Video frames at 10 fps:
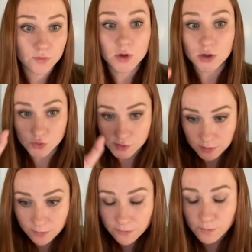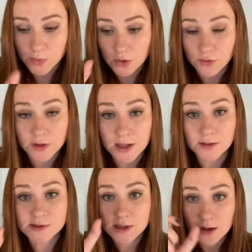using both
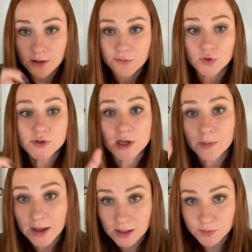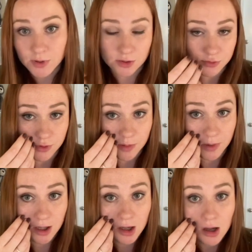names, first name and
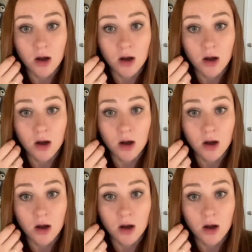patronymic,